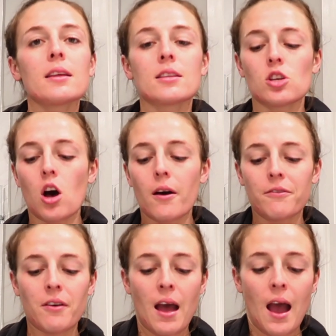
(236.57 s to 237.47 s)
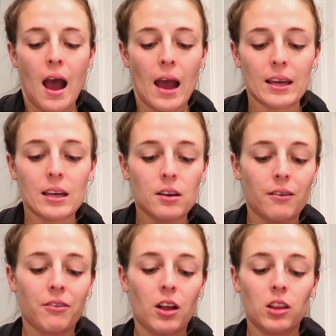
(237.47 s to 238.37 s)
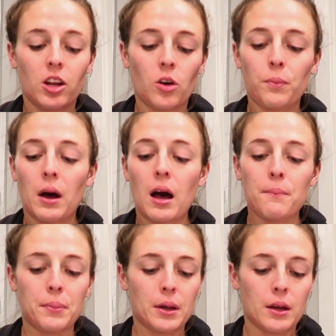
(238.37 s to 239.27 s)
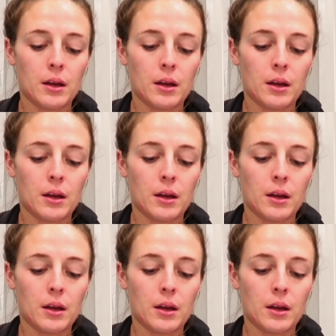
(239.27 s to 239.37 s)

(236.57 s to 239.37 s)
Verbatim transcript: it's off, I give a little pump